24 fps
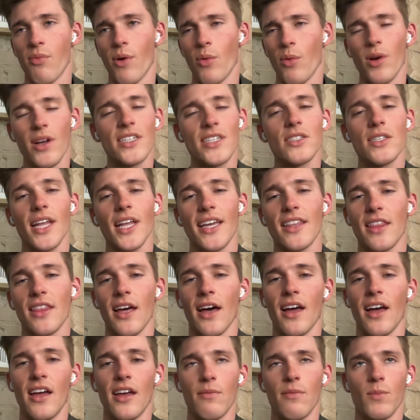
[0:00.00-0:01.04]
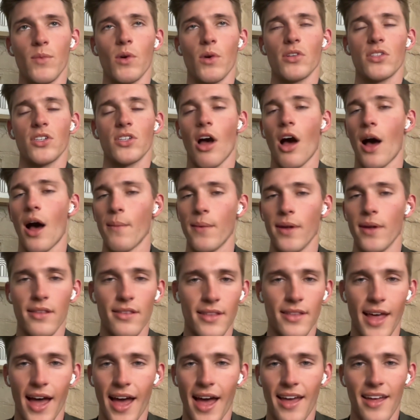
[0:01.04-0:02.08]
But what's the most common
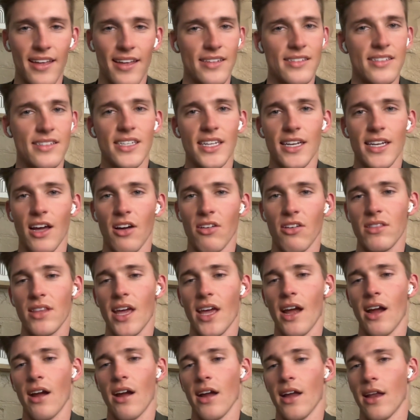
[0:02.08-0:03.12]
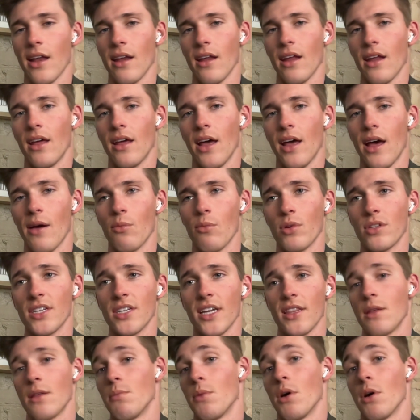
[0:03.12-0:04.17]
that is seen out there, and what's
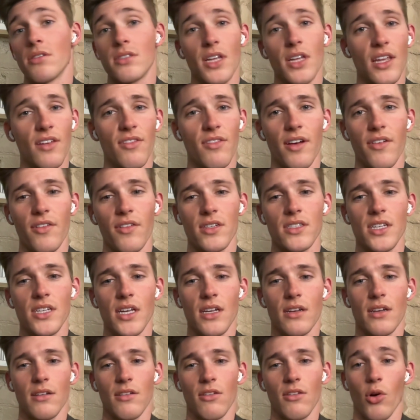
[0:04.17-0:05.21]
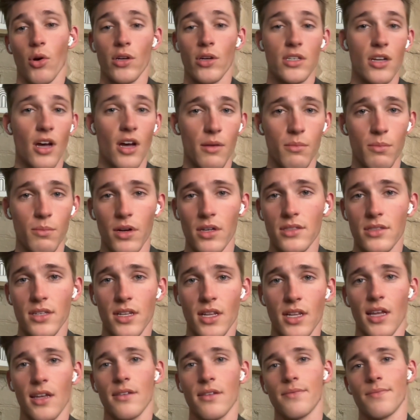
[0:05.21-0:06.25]
the most that you've ever seen or done
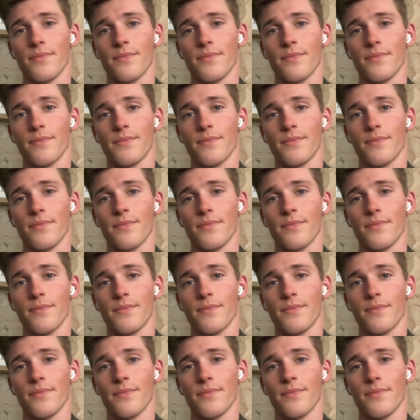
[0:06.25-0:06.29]
personally?